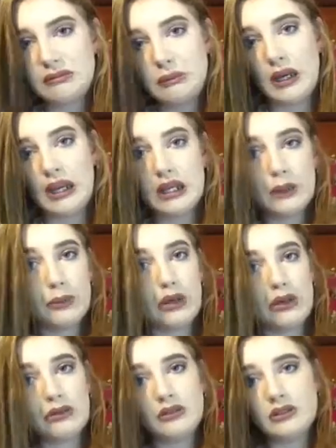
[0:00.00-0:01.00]
pinky
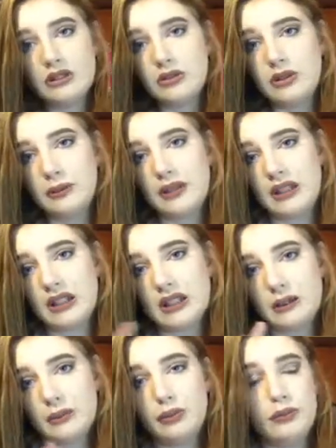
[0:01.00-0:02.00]
brown, you know what I mean,
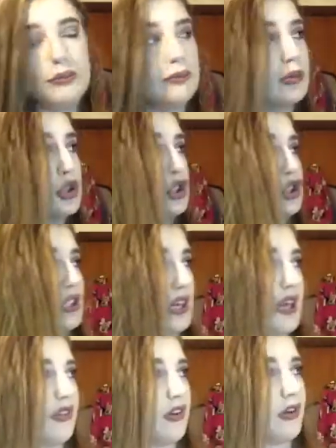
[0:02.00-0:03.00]
like mushed
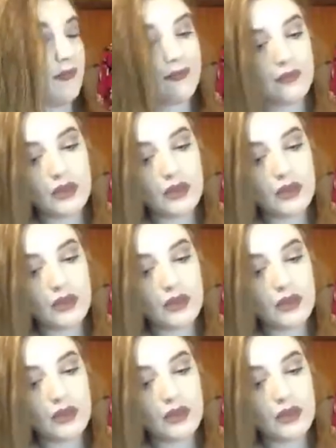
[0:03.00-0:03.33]
together.